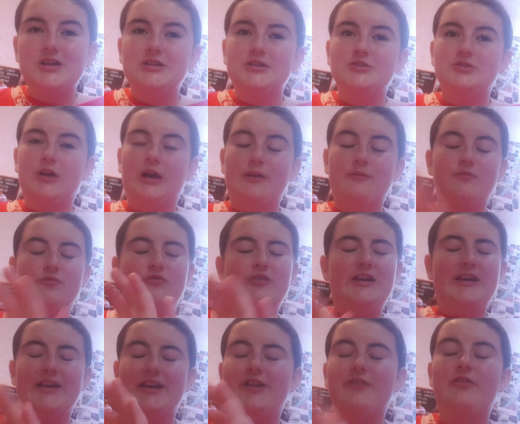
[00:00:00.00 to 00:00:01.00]
So I'm
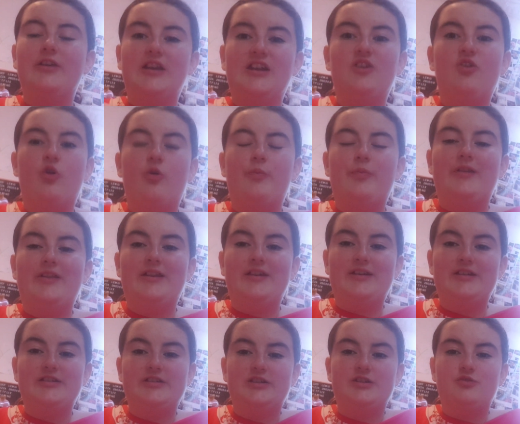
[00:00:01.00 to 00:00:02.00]
really, really hoping that
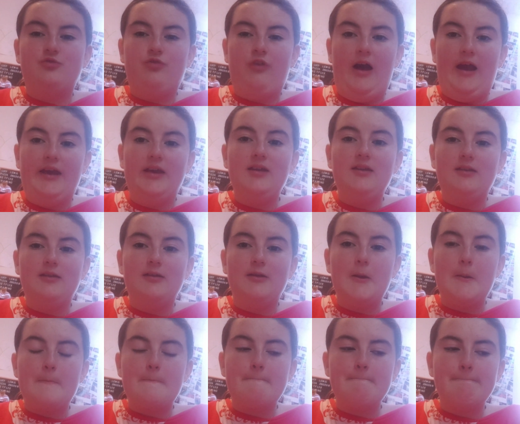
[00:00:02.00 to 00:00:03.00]
this is right.
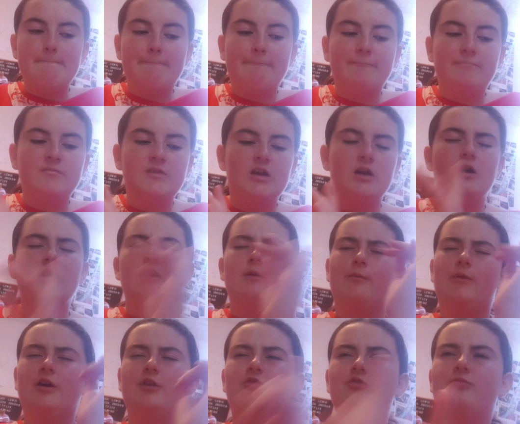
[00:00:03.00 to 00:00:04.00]

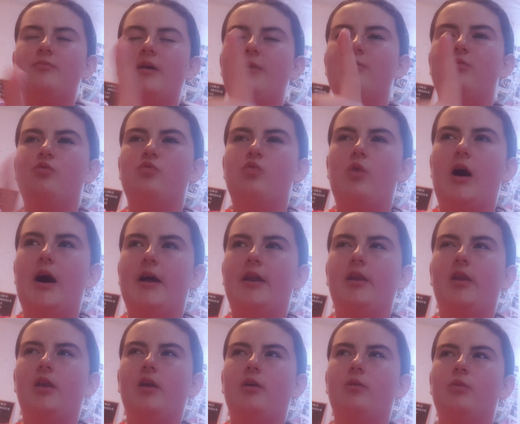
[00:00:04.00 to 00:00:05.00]
But I do remember
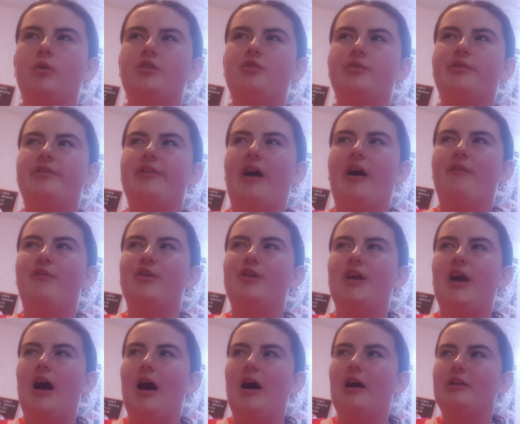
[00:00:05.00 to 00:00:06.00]
one, which was
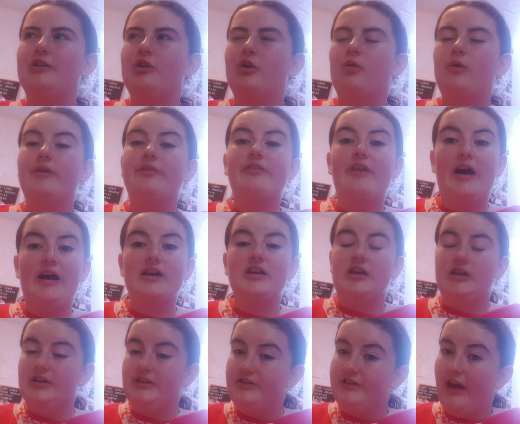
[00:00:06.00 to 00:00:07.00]
avocado, and that
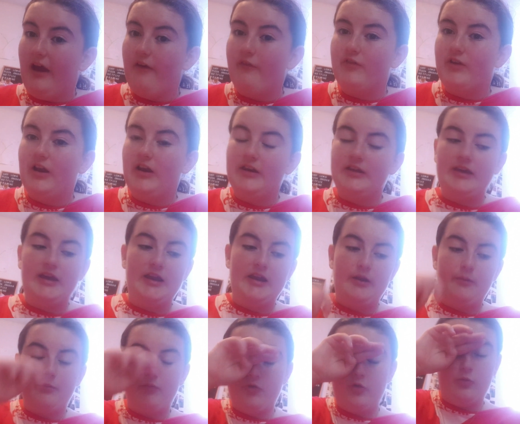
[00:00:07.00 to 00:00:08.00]
can definitely kill
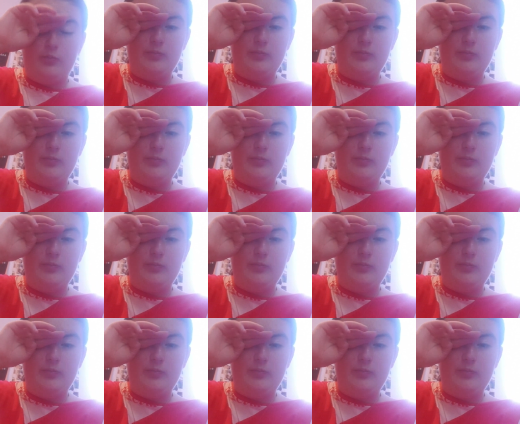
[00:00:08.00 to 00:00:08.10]
him. So